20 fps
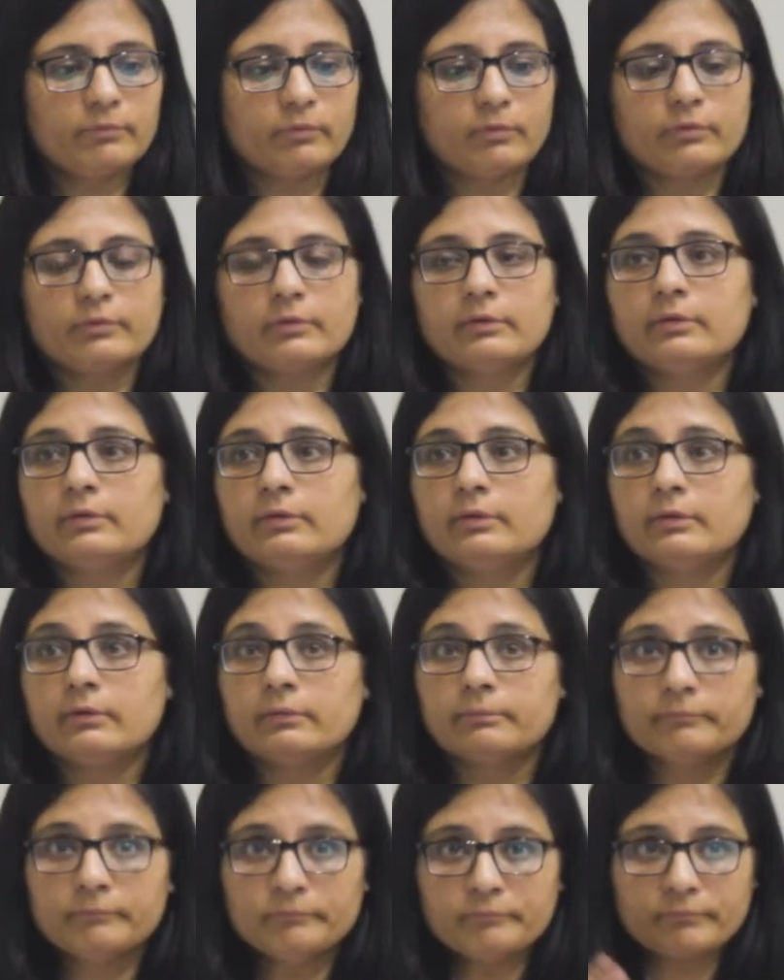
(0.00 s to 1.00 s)
on
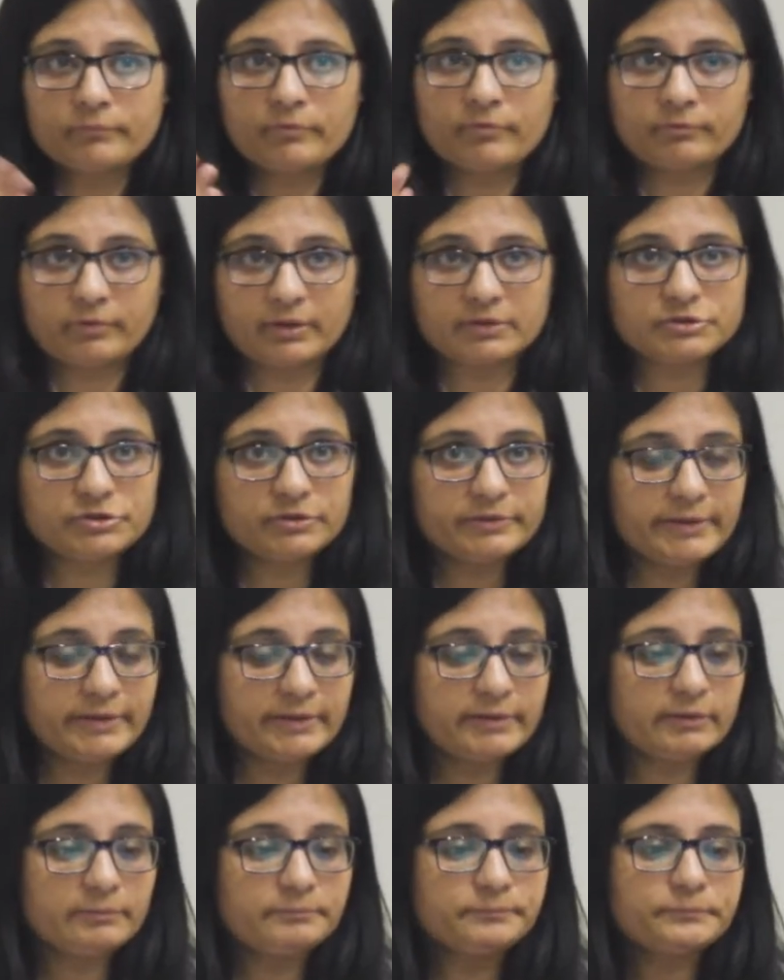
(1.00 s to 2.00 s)
the structured
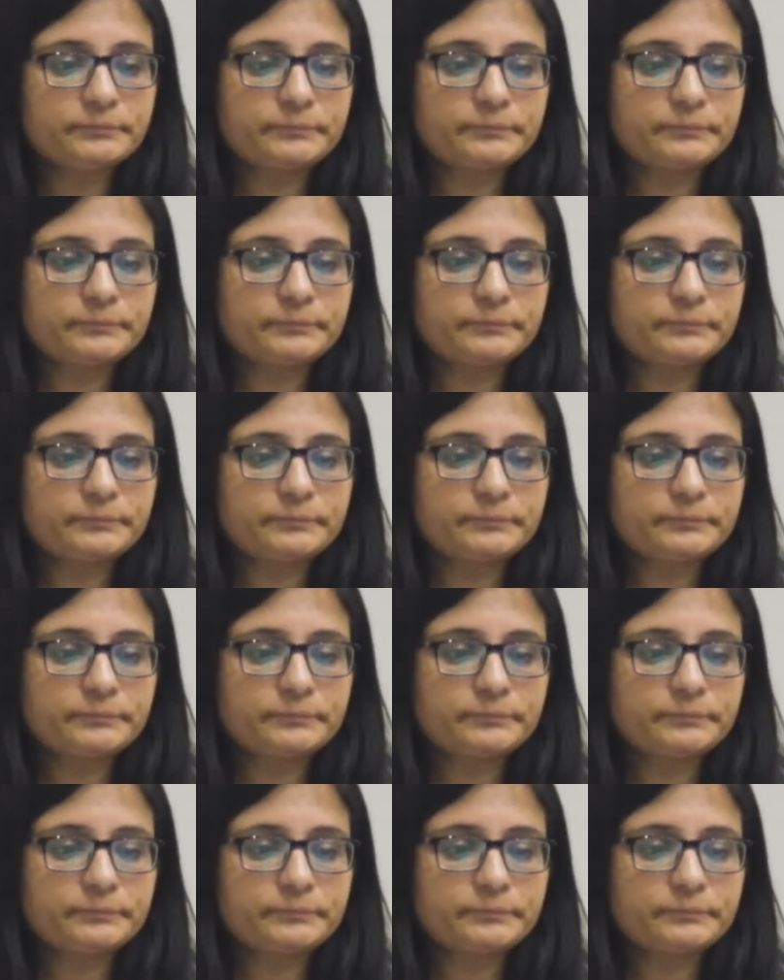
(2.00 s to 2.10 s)
data.